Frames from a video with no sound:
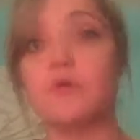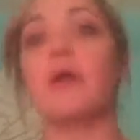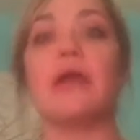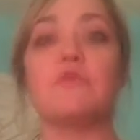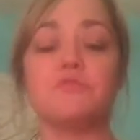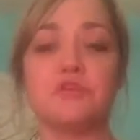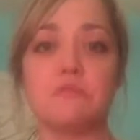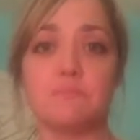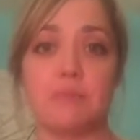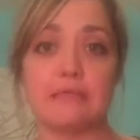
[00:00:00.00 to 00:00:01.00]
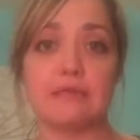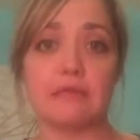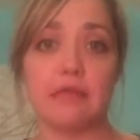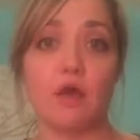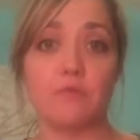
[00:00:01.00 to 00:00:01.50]
Okay, so she's
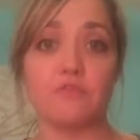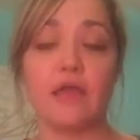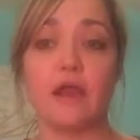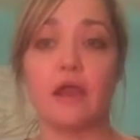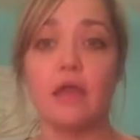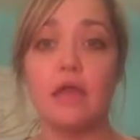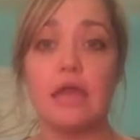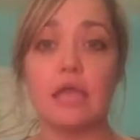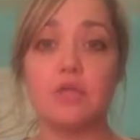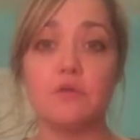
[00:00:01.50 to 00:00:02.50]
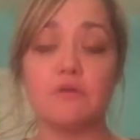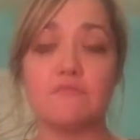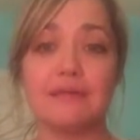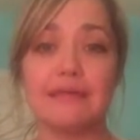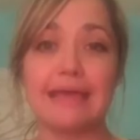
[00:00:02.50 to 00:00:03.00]
basically almost there. And you have
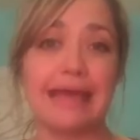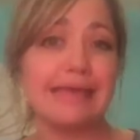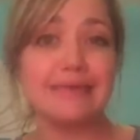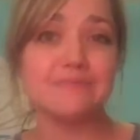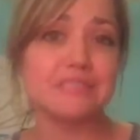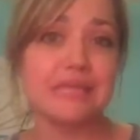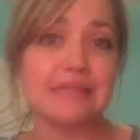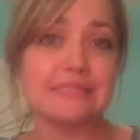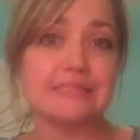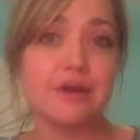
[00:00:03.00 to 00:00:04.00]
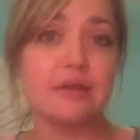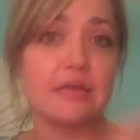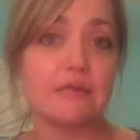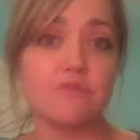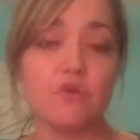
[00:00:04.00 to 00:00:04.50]
kind of just gotten started,
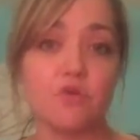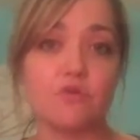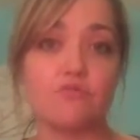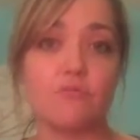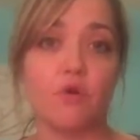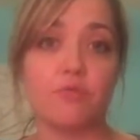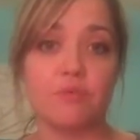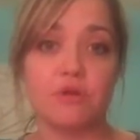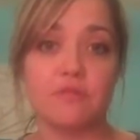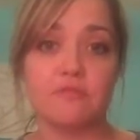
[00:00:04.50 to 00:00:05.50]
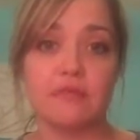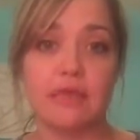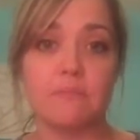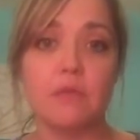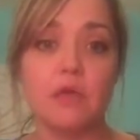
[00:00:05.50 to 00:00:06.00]
even though you've both put in the
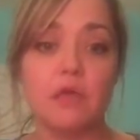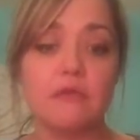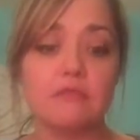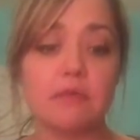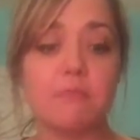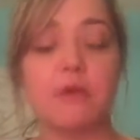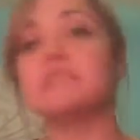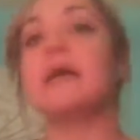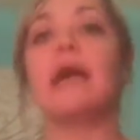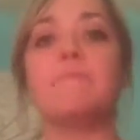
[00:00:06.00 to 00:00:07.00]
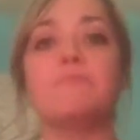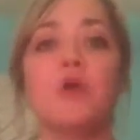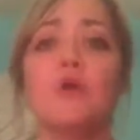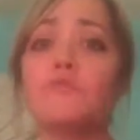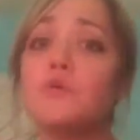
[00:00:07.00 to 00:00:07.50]
same amount of time.
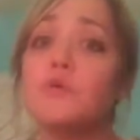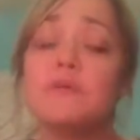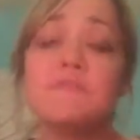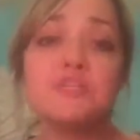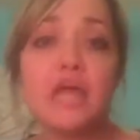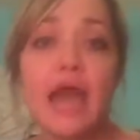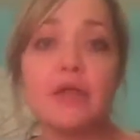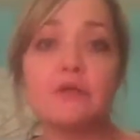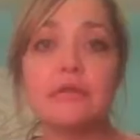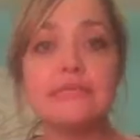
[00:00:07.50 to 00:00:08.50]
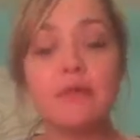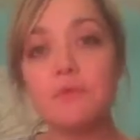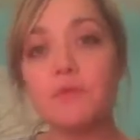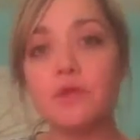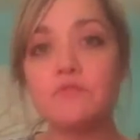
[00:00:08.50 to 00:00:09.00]
So you even chat. You're like, tell
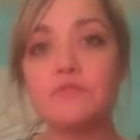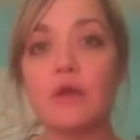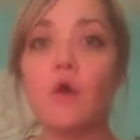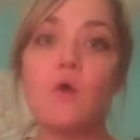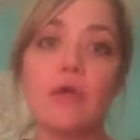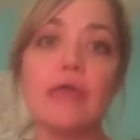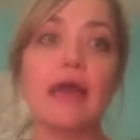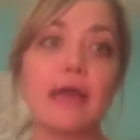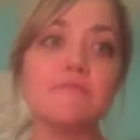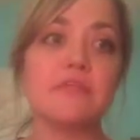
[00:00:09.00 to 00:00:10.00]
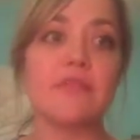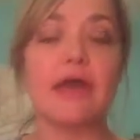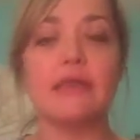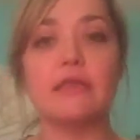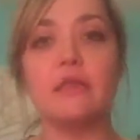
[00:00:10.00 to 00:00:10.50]
me what you've done. Oh, okay, yeah, I've done
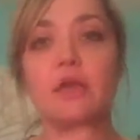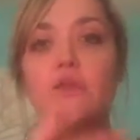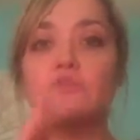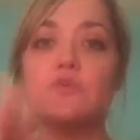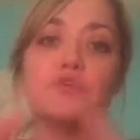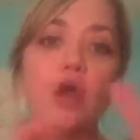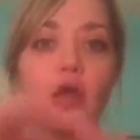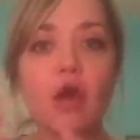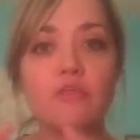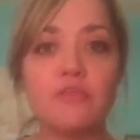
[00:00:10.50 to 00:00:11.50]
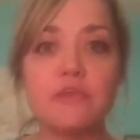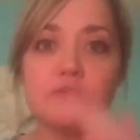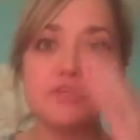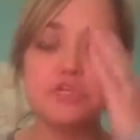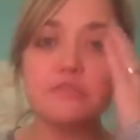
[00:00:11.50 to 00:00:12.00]
that. And so you try all the things
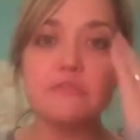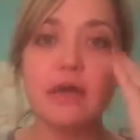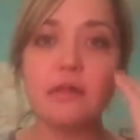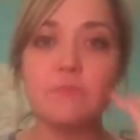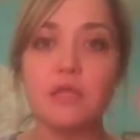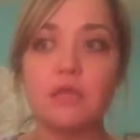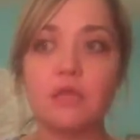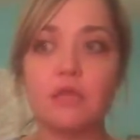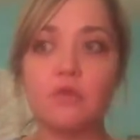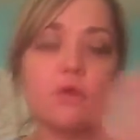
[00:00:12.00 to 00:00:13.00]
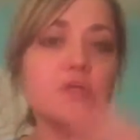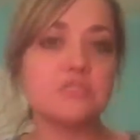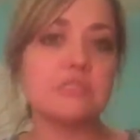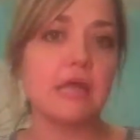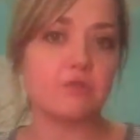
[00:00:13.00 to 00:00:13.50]
that she's done, but you're
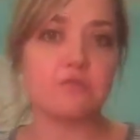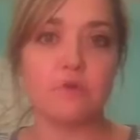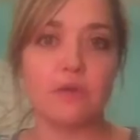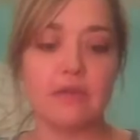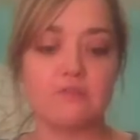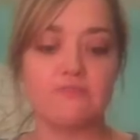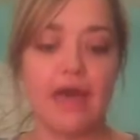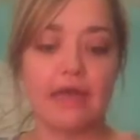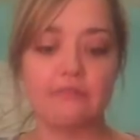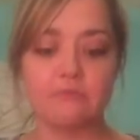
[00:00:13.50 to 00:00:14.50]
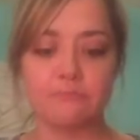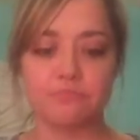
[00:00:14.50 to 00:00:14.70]
just not losing weight as fast.